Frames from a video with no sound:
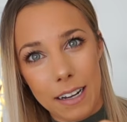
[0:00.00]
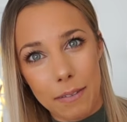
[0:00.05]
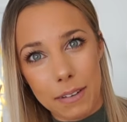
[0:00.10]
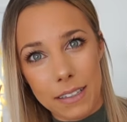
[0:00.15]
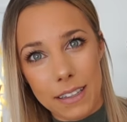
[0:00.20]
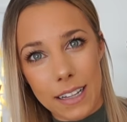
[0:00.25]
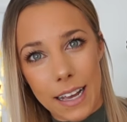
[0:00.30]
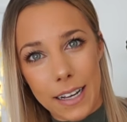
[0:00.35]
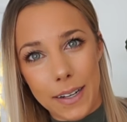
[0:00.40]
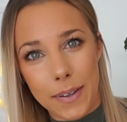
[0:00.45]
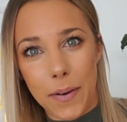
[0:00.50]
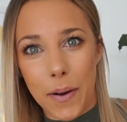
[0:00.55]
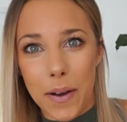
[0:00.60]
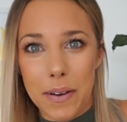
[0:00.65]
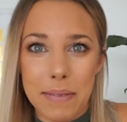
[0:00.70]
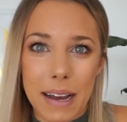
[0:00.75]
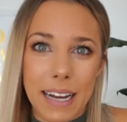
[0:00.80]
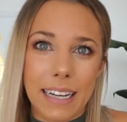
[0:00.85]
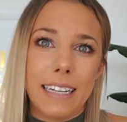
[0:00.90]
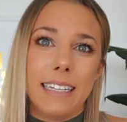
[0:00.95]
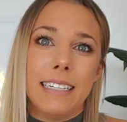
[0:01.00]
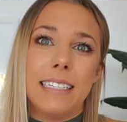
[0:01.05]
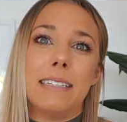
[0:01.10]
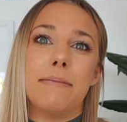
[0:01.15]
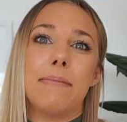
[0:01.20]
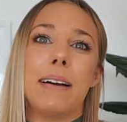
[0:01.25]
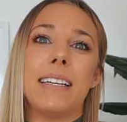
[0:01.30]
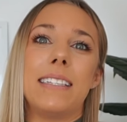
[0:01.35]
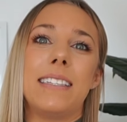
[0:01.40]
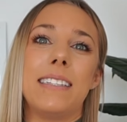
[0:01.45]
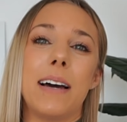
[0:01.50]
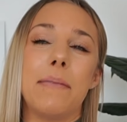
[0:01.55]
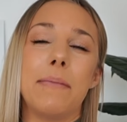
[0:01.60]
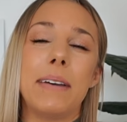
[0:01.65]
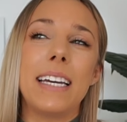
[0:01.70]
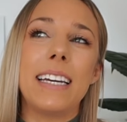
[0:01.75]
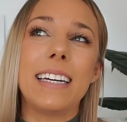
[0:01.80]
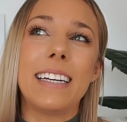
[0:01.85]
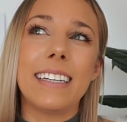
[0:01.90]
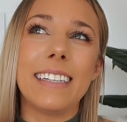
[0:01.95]
it would like go back into my
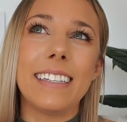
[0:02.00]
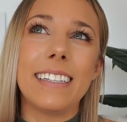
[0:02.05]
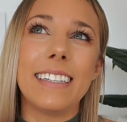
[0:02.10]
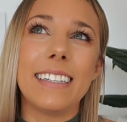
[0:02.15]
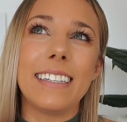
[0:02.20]
stomach.